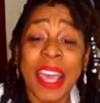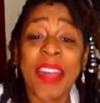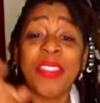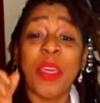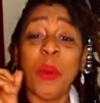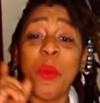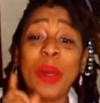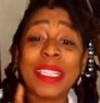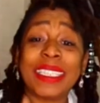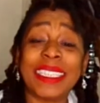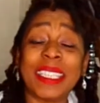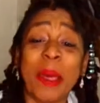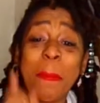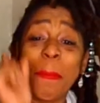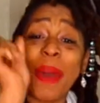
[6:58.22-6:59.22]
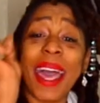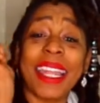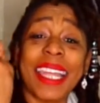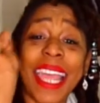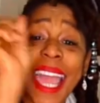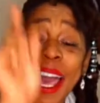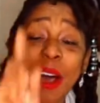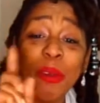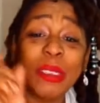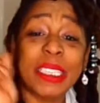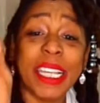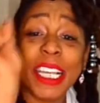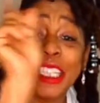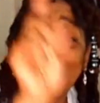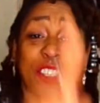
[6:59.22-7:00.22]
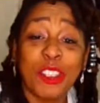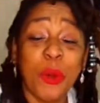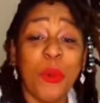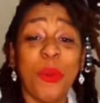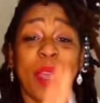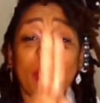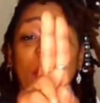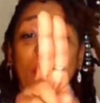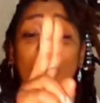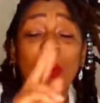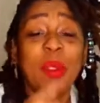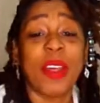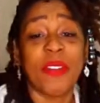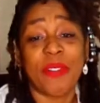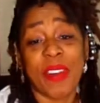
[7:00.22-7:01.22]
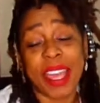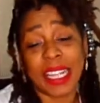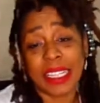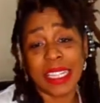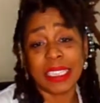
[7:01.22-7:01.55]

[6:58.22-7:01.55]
then what somebody else is doing won't affect us